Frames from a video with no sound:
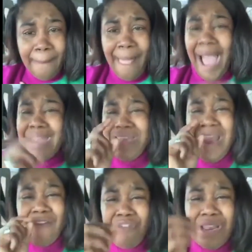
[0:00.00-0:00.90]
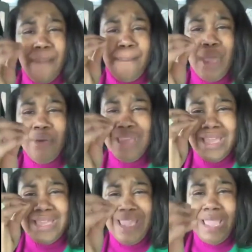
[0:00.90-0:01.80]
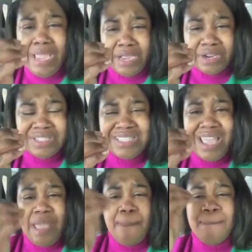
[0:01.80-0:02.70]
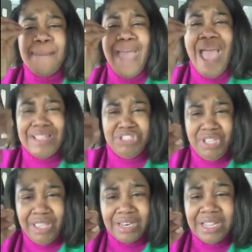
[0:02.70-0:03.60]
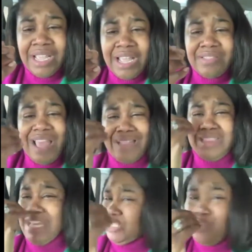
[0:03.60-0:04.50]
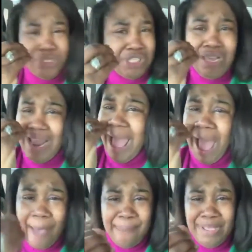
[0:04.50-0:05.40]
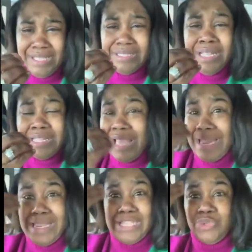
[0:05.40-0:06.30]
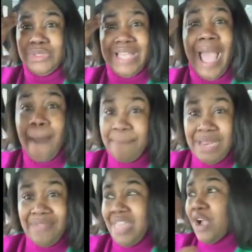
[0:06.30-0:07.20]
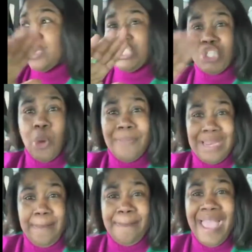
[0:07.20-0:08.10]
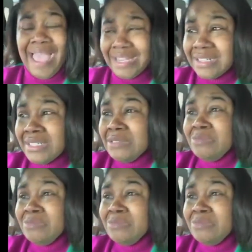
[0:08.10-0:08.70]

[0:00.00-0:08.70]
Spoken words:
I never in a million years imagined that this was going to happen, that this was happening. There are so many men